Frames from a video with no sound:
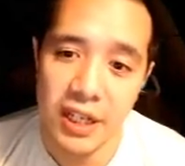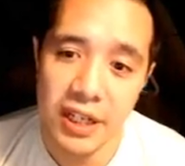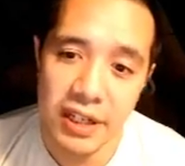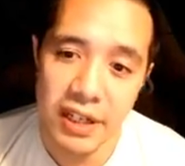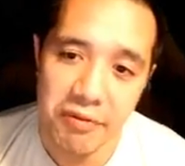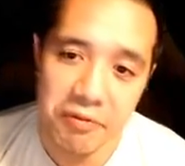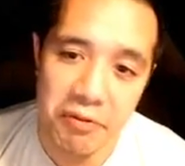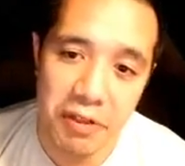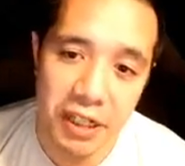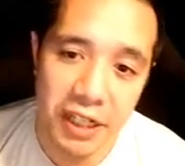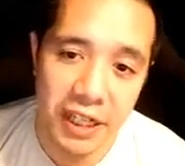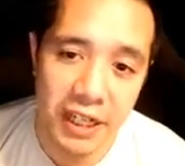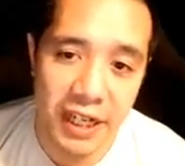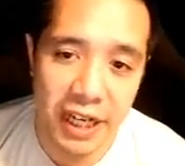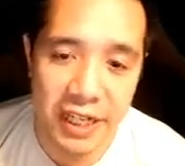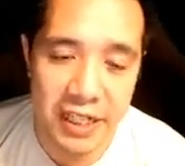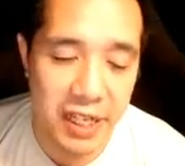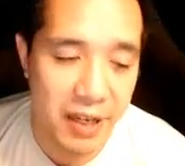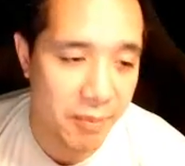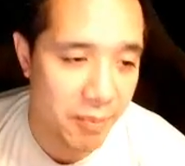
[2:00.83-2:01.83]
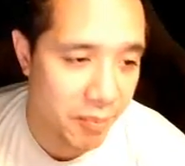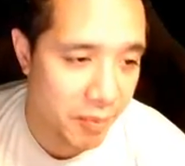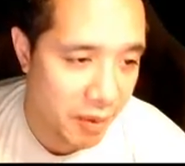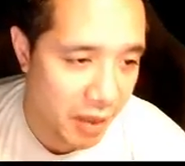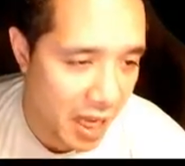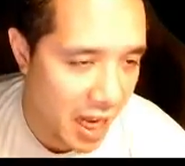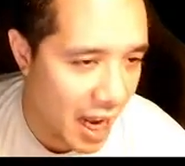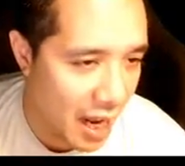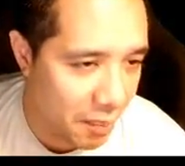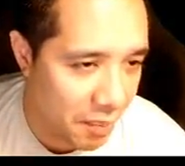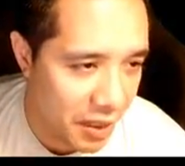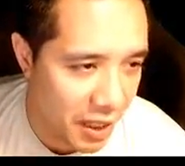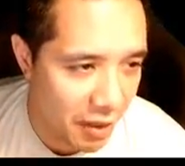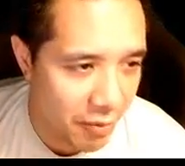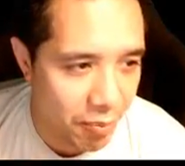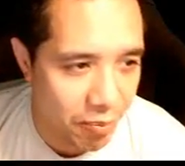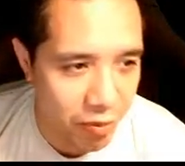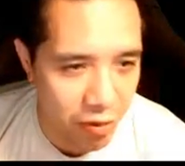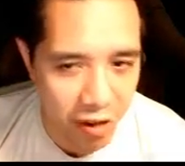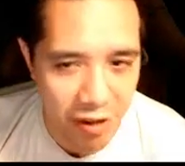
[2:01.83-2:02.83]
really nice. I'm happy they
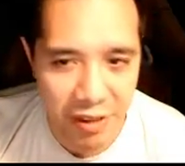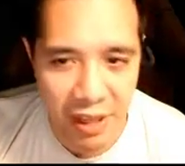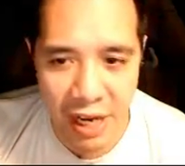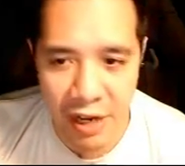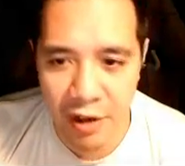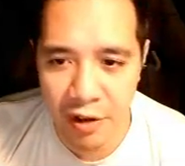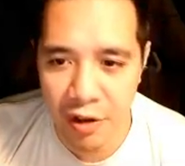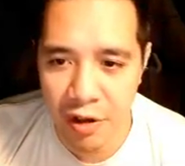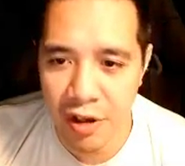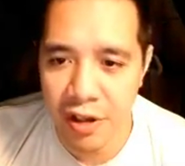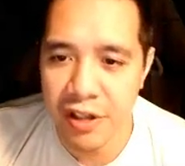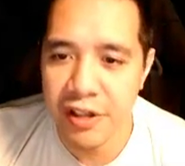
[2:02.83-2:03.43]
brought that along.